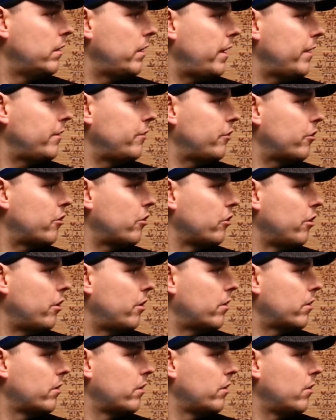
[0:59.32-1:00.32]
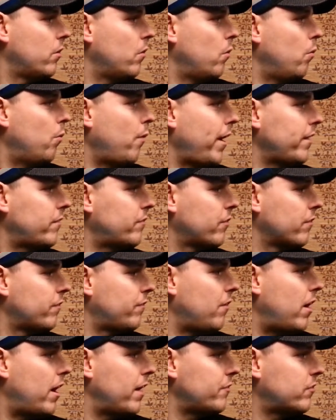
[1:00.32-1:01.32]
and you're going to wait for
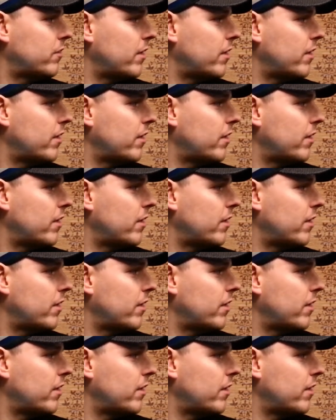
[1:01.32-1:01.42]
5